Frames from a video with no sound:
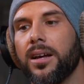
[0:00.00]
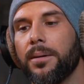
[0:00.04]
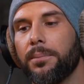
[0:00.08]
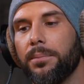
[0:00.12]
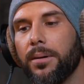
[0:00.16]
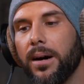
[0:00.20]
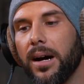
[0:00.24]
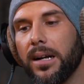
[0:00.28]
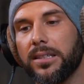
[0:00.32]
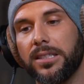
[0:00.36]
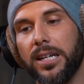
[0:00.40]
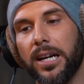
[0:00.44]

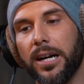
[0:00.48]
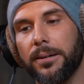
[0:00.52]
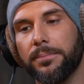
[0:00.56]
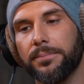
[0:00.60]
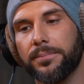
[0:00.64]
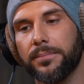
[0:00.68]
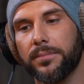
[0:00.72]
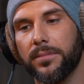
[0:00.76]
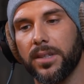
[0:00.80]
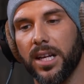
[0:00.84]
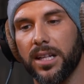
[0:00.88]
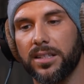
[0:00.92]
But yeah,
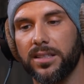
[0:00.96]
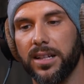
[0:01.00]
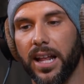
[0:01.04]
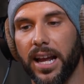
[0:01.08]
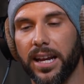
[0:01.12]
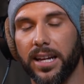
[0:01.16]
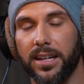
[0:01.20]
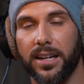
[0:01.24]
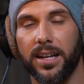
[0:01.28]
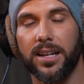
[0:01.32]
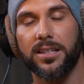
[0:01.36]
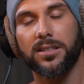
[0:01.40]
it's
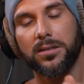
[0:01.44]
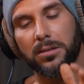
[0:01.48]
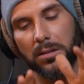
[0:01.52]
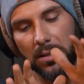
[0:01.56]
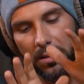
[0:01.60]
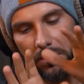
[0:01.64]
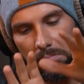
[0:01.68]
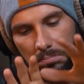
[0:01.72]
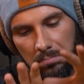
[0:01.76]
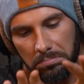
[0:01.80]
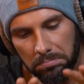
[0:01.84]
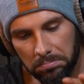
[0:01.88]
like it is
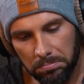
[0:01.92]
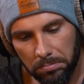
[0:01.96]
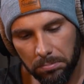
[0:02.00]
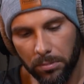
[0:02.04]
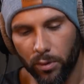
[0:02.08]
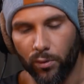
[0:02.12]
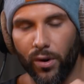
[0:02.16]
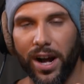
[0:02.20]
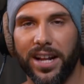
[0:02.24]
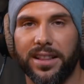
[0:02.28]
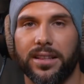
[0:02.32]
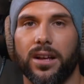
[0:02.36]

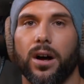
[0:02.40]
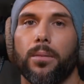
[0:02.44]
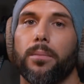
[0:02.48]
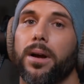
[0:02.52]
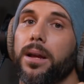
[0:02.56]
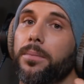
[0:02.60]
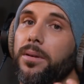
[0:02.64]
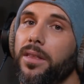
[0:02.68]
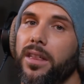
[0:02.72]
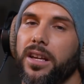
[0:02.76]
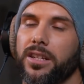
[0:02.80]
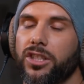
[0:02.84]
right now.
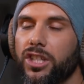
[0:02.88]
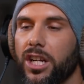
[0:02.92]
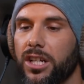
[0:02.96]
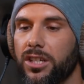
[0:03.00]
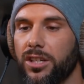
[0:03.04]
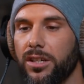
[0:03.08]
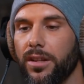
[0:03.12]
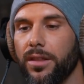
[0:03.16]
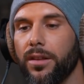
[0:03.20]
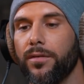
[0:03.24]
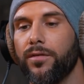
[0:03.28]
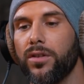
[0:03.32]
Maybe they
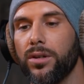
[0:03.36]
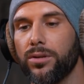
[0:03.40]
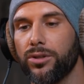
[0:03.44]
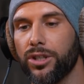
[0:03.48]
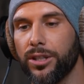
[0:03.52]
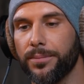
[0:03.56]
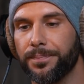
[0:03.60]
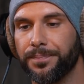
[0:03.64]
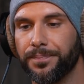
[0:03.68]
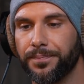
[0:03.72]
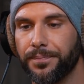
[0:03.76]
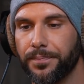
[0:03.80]
change it in the
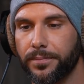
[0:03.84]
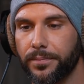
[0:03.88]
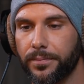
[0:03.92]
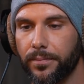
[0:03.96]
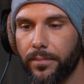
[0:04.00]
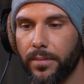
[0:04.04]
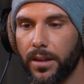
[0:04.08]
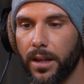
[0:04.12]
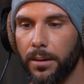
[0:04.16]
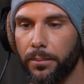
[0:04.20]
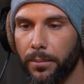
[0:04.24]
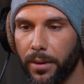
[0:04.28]
future.
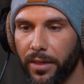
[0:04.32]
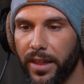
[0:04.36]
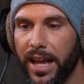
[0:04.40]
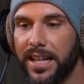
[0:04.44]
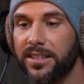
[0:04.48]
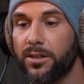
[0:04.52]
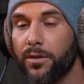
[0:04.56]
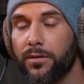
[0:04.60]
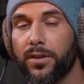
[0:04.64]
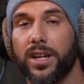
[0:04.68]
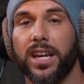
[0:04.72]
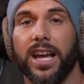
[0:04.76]
But
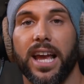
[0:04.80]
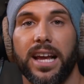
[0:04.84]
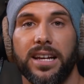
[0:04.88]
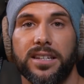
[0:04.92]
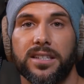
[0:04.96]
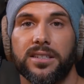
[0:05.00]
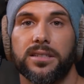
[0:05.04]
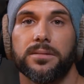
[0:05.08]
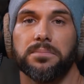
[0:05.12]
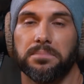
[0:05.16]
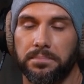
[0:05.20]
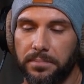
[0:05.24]
that's of a
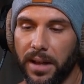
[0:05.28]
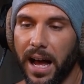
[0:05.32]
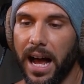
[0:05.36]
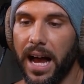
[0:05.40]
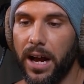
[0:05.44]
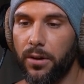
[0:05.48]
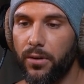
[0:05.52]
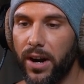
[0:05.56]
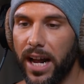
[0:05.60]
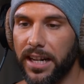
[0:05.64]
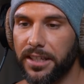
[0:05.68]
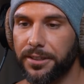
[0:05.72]
case I
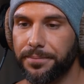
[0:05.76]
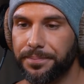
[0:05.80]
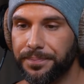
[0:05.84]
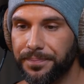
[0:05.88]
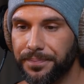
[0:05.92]
read.